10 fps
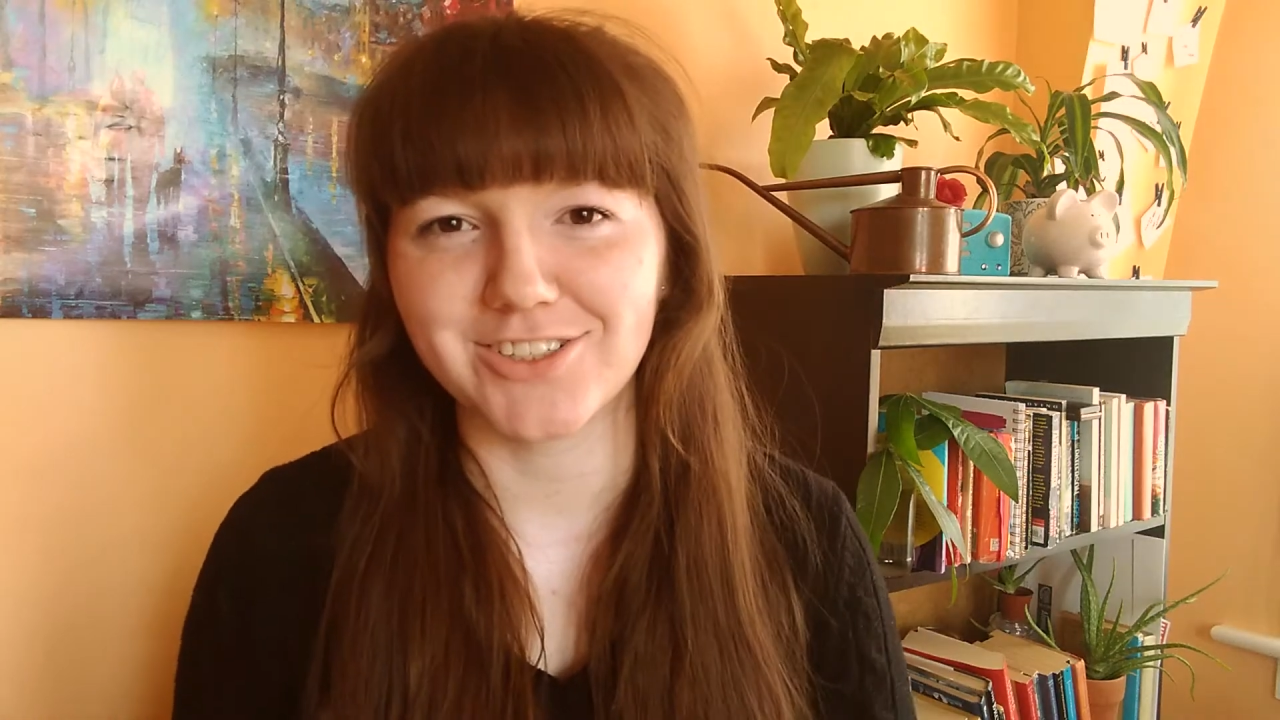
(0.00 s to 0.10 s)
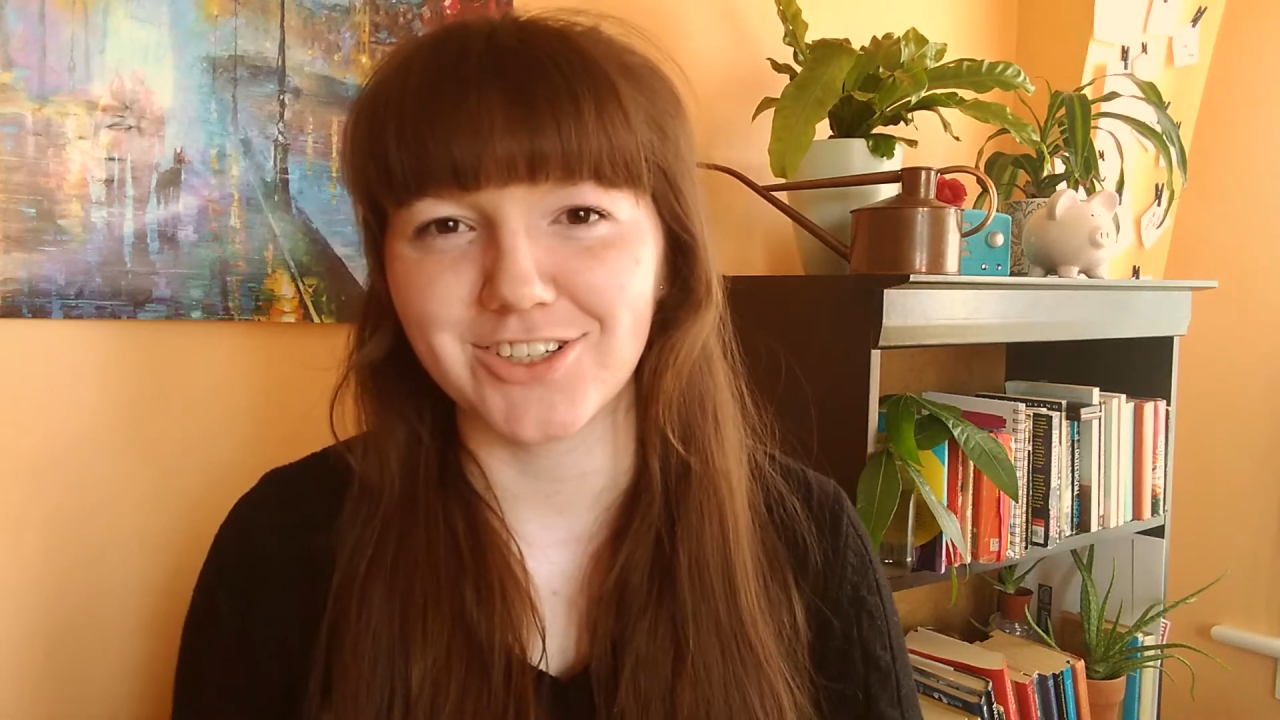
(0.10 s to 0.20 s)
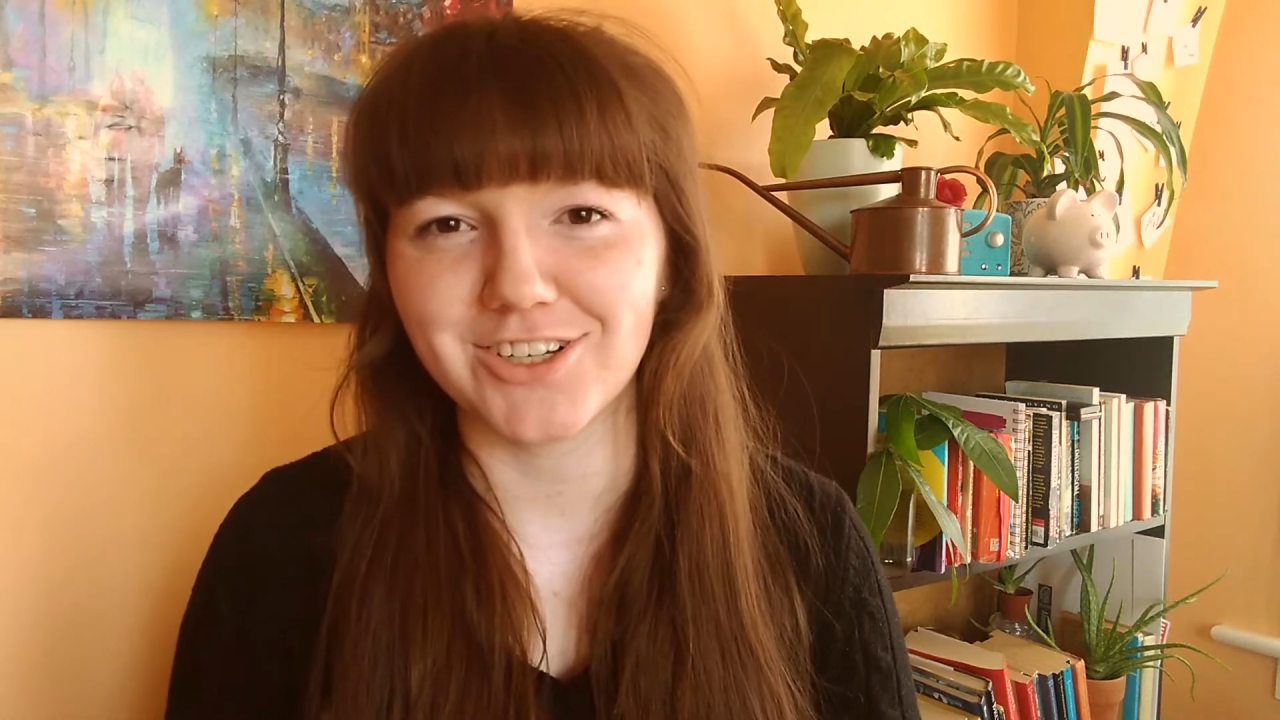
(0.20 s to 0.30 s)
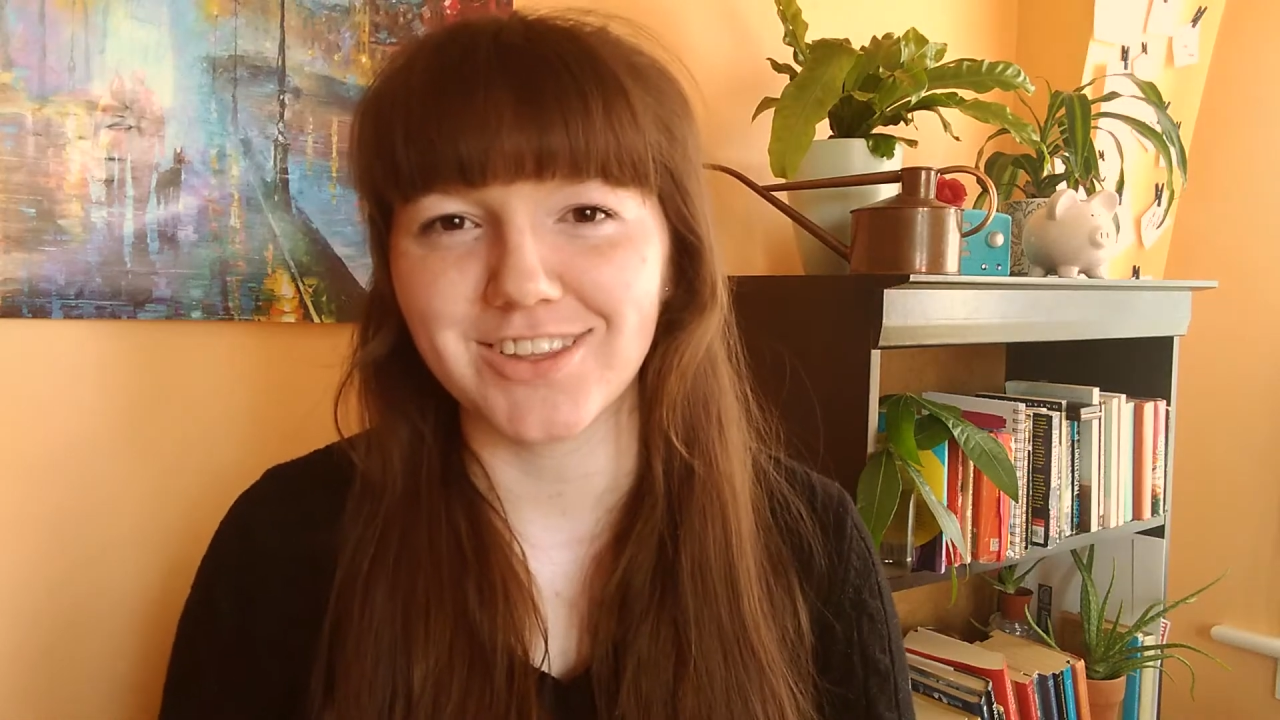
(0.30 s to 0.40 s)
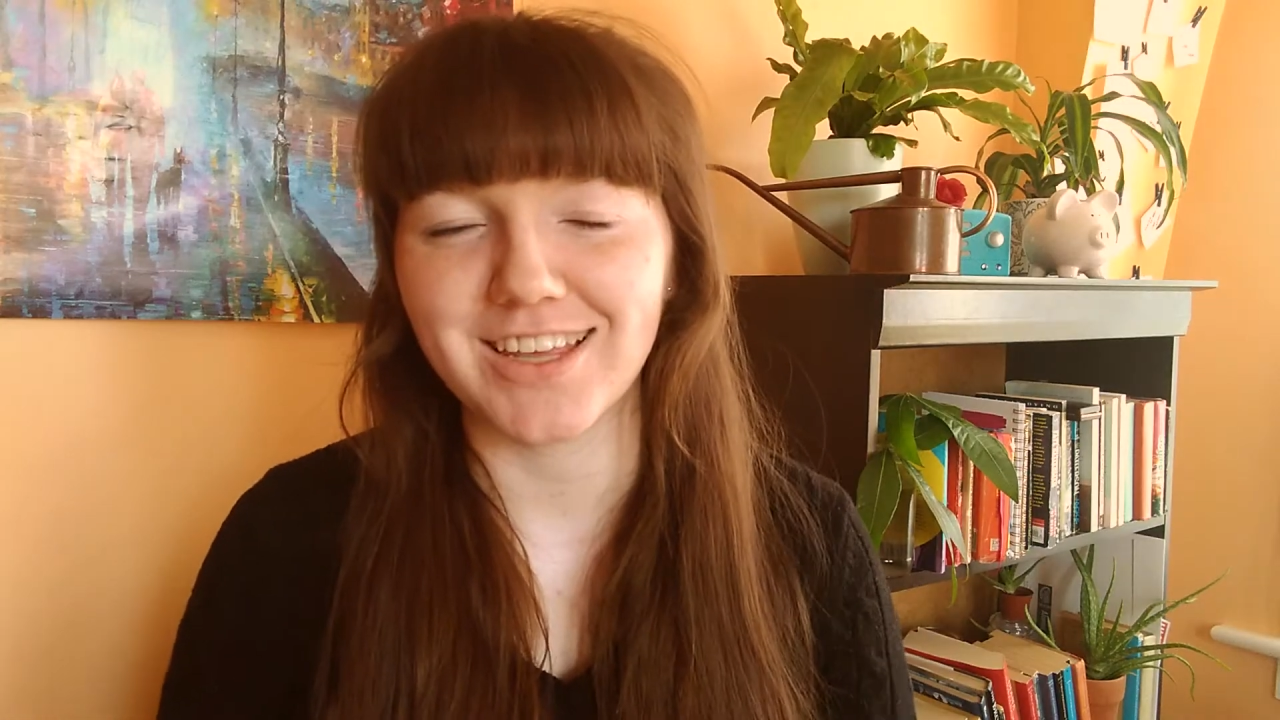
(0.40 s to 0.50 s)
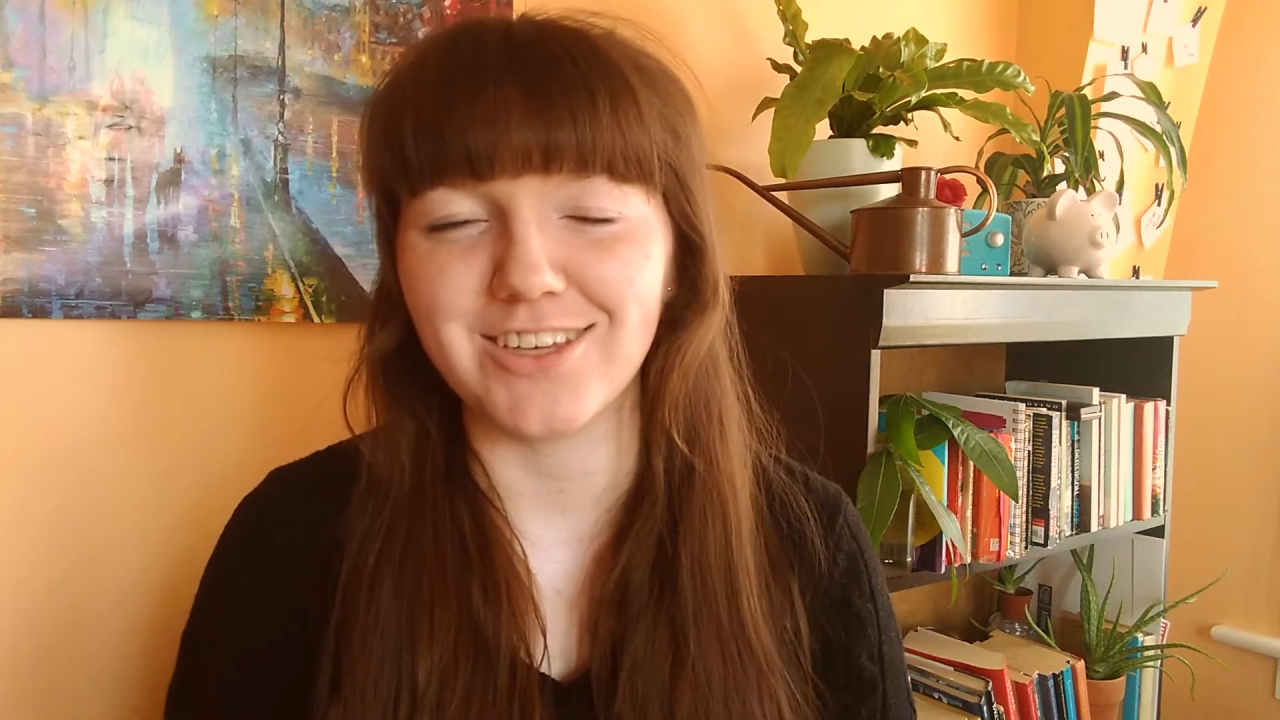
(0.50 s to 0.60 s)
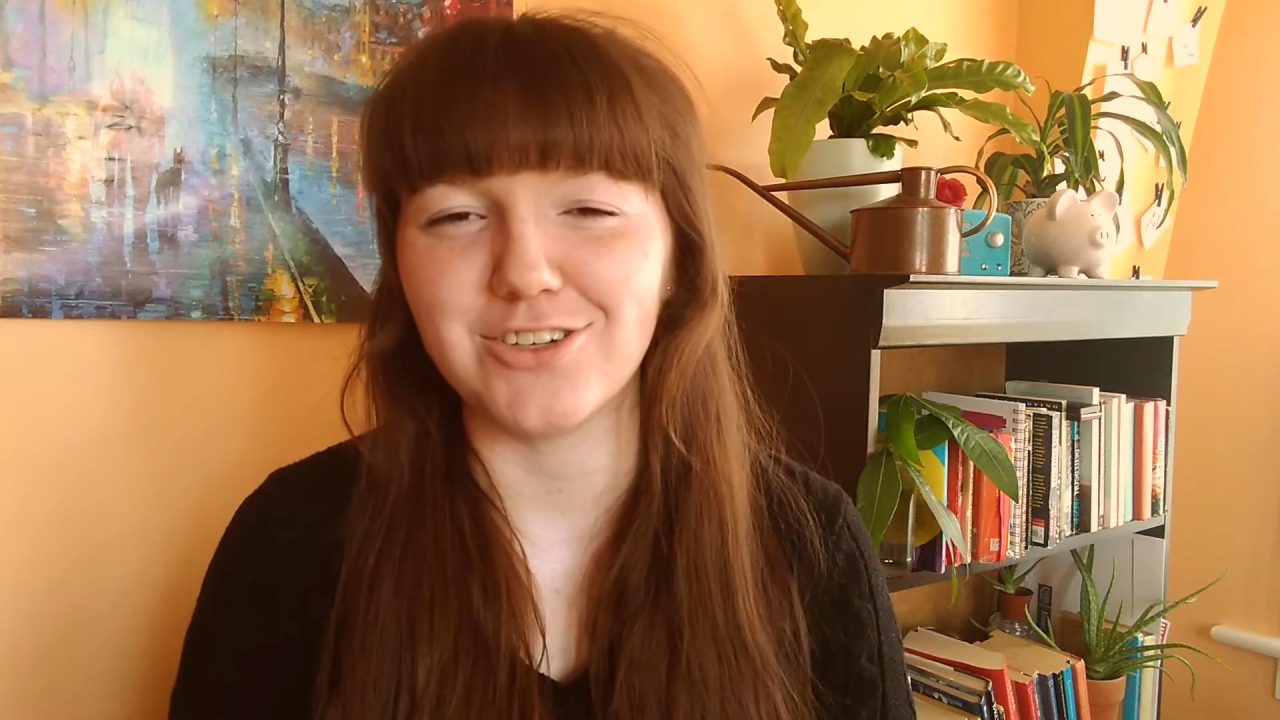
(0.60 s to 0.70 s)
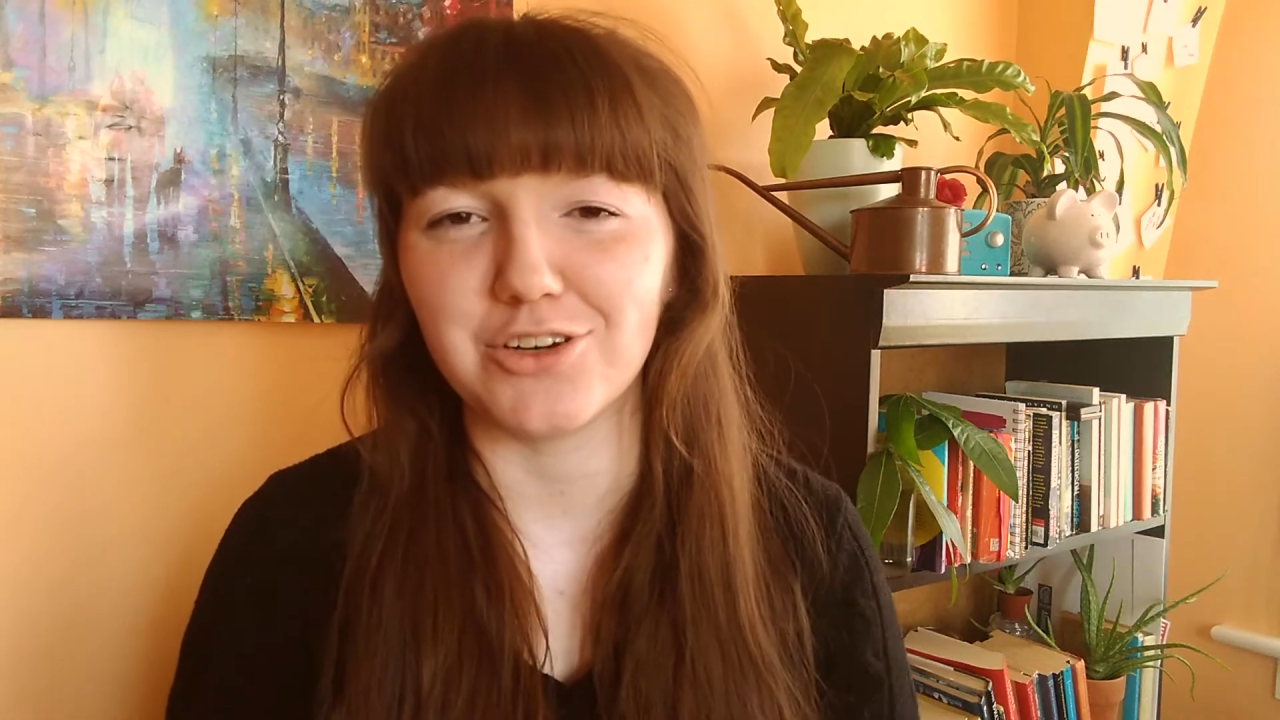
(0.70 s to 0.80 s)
sure that you